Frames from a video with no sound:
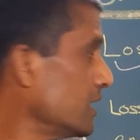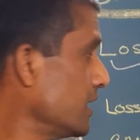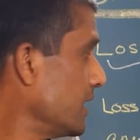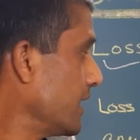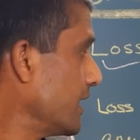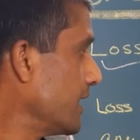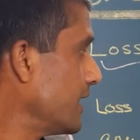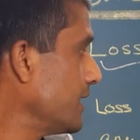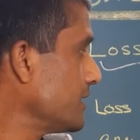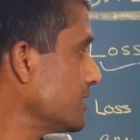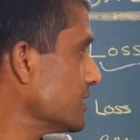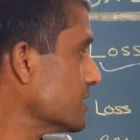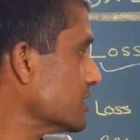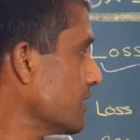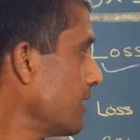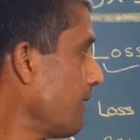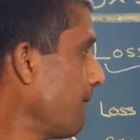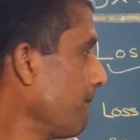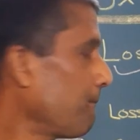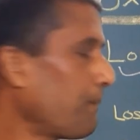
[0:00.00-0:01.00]
Here it is
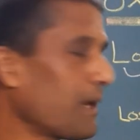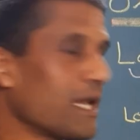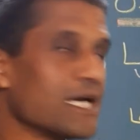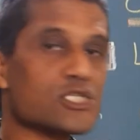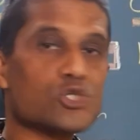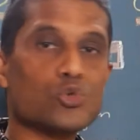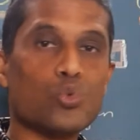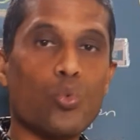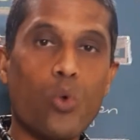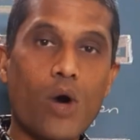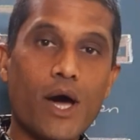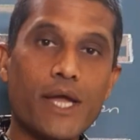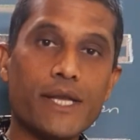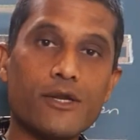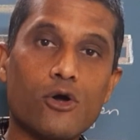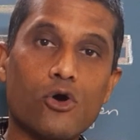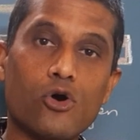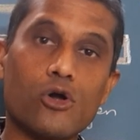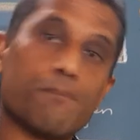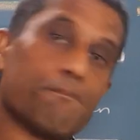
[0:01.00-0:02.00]
plus 1
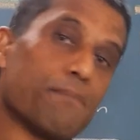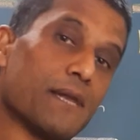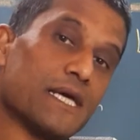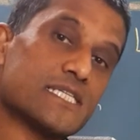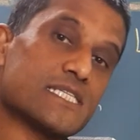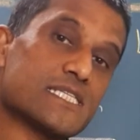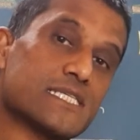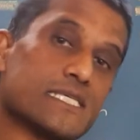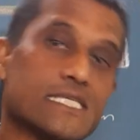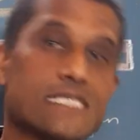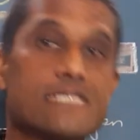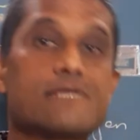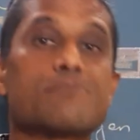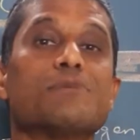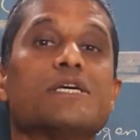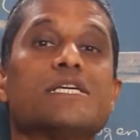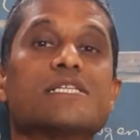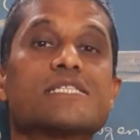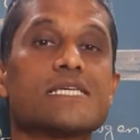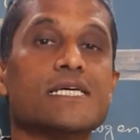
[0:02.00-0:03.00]
or plus, it
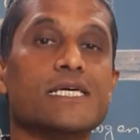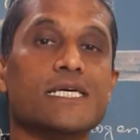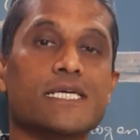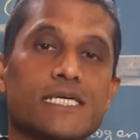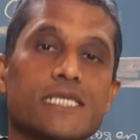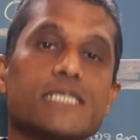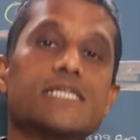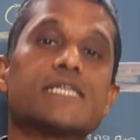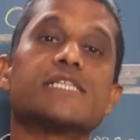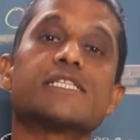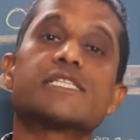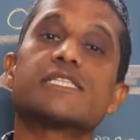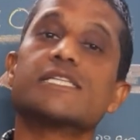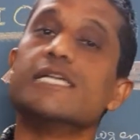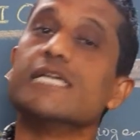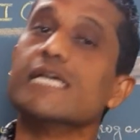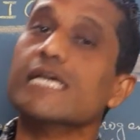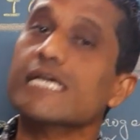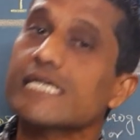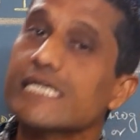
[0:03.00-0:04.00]
means it is
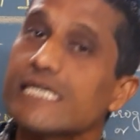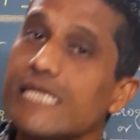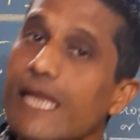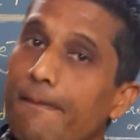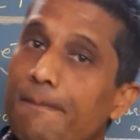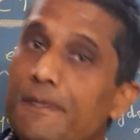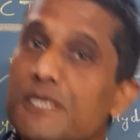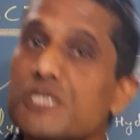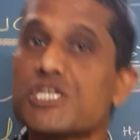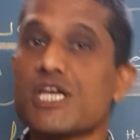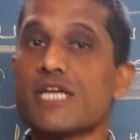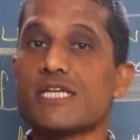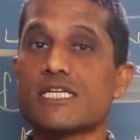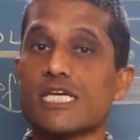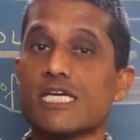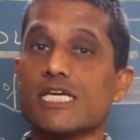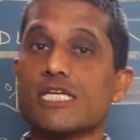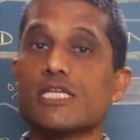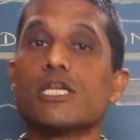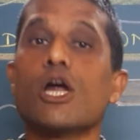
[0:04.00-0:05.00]
deficient
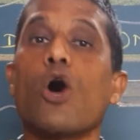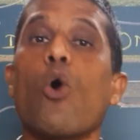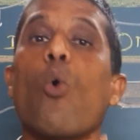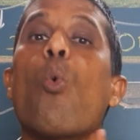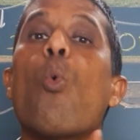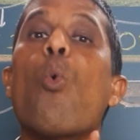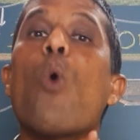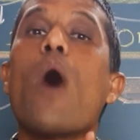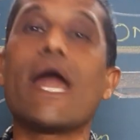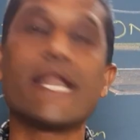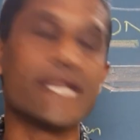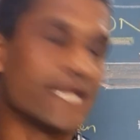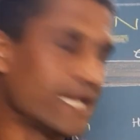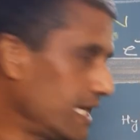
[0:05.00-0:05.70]
in one